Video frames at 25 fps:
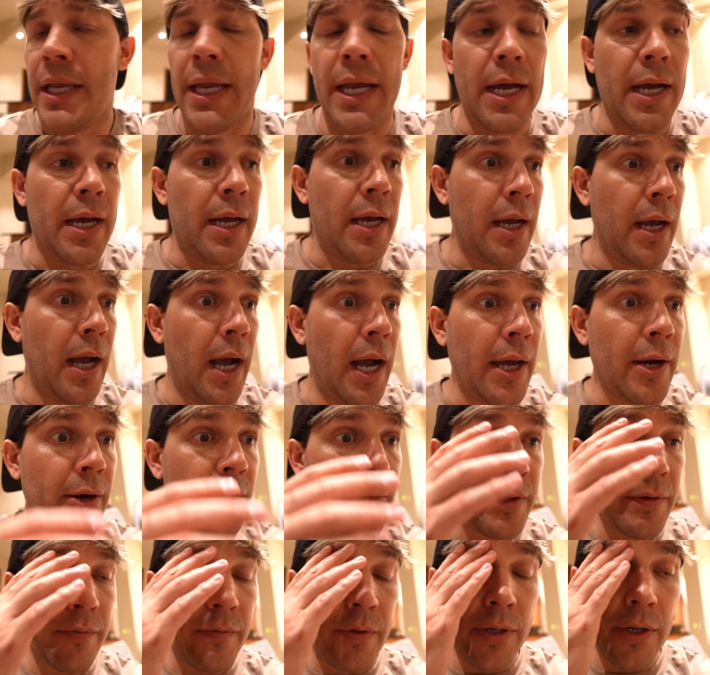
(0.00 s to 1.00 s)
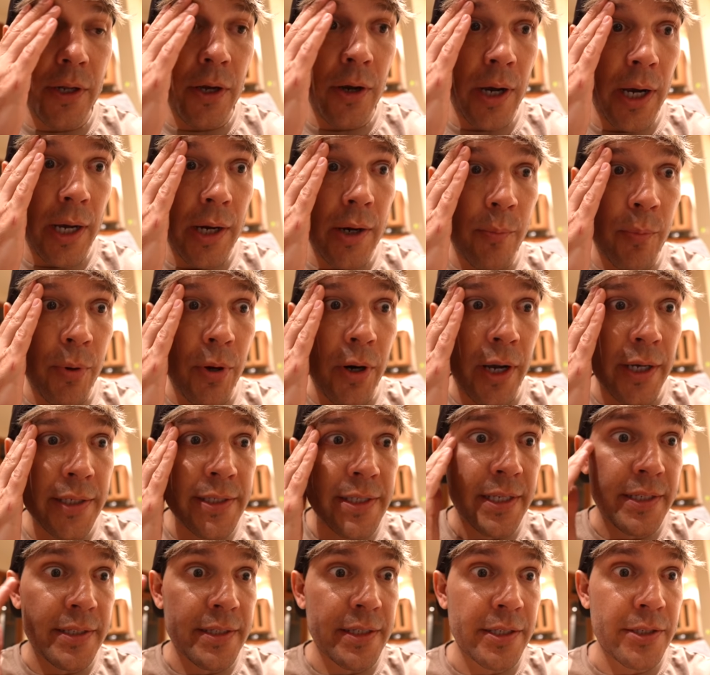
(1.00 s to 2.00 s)
Yeah, I don't even know how to
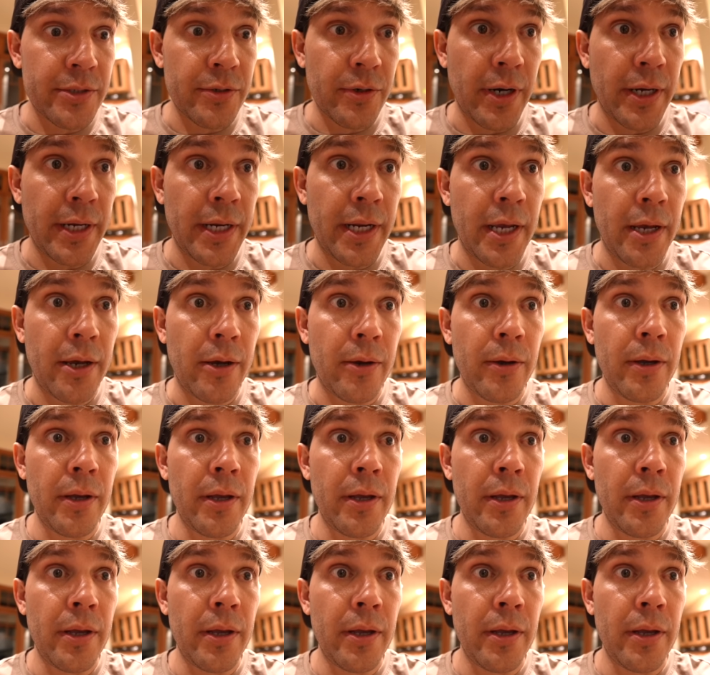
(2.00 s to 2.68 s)
process this right now.